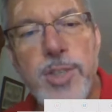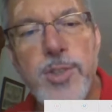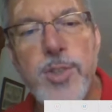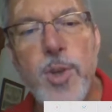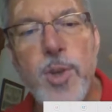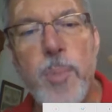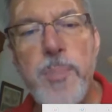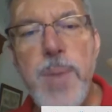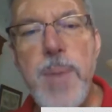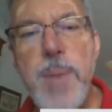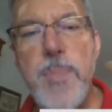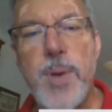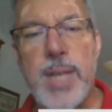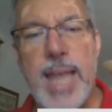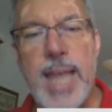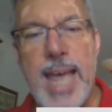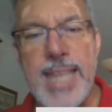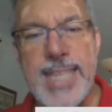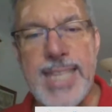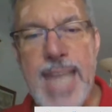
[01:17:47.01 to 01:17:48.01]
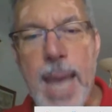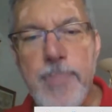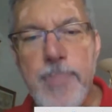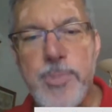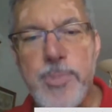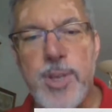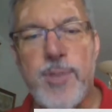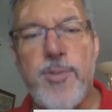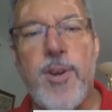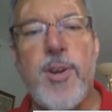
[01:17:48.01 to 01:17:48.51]
So people
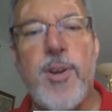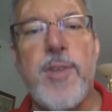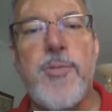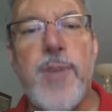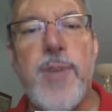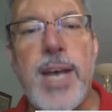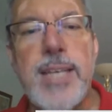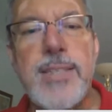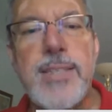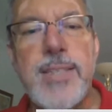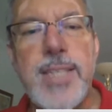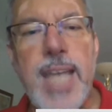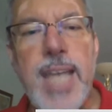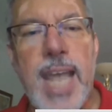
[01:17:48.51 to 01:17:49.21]
adapted very fast,